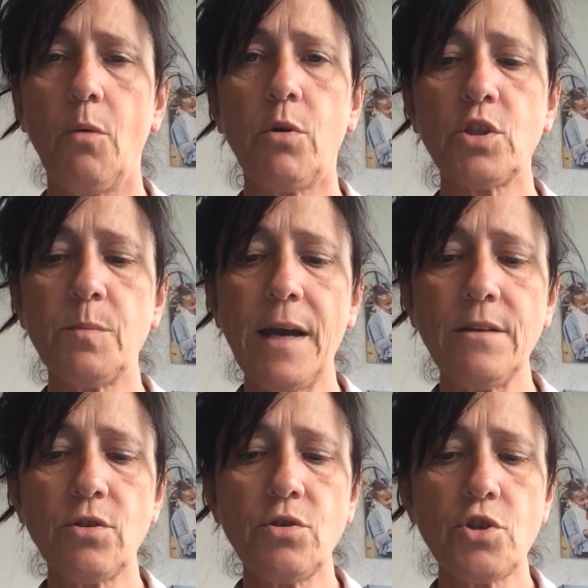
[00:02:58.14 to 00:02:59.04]
"What
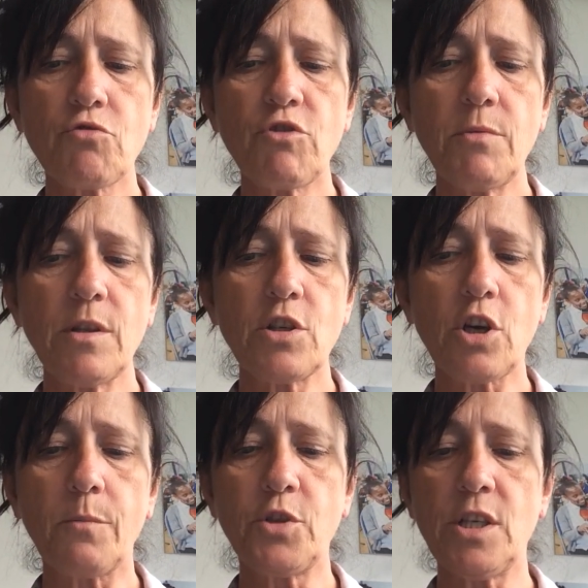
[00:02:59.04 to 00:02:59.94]
about unscrewing the
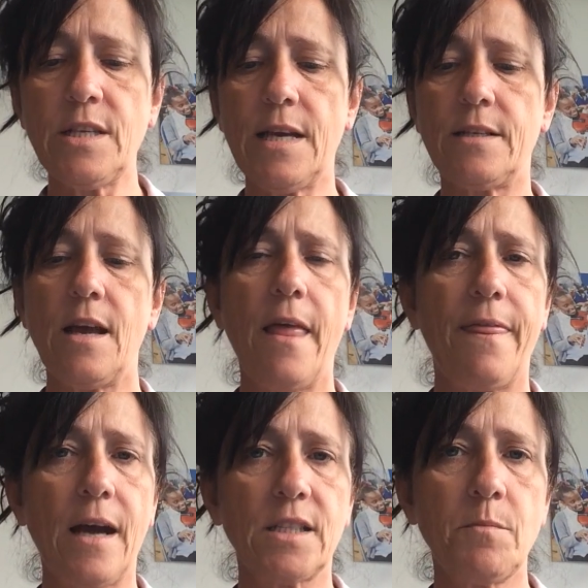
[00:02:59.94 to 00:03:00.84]
top?" she said.
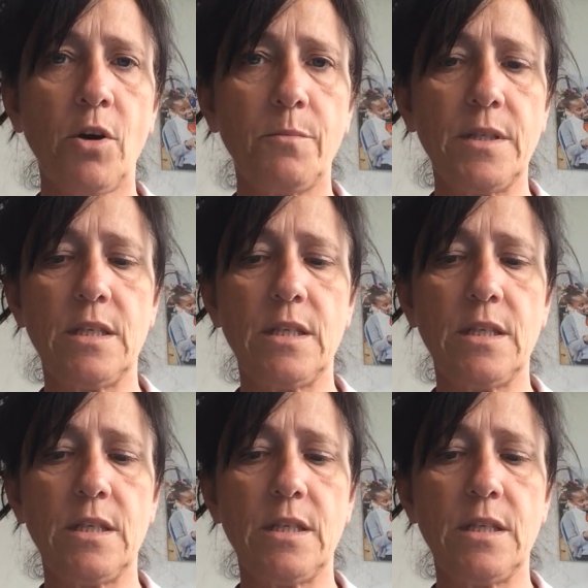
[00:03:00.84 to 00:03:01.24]
"That might be